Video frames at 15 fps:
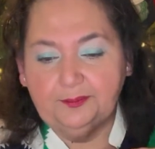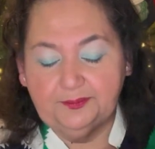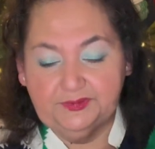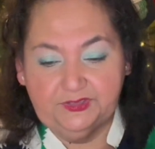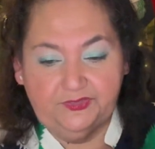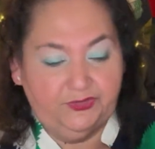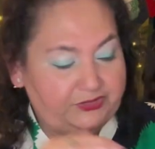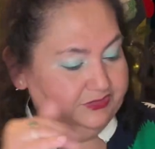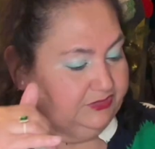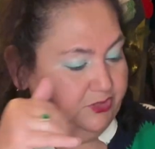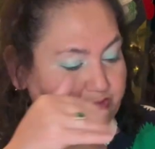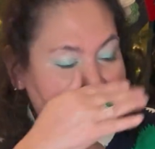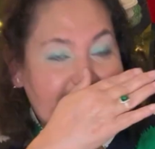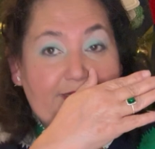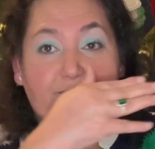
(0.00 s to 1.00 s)
so there's no
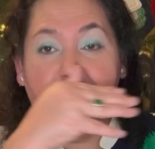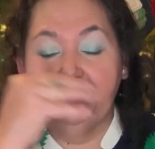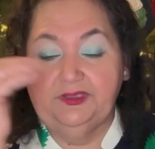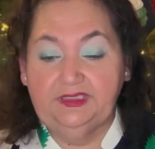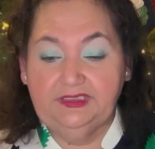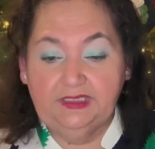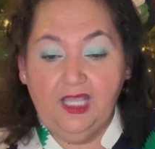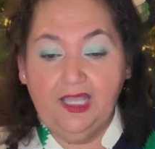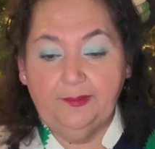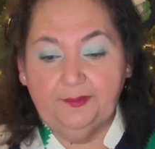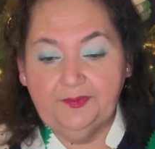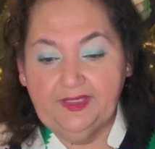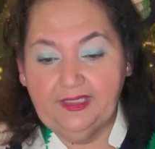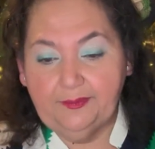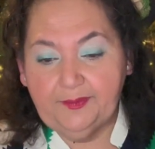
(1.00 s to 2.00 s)
zipper at the top.
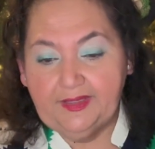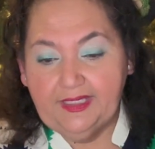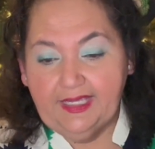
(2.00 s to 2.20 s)
Yep.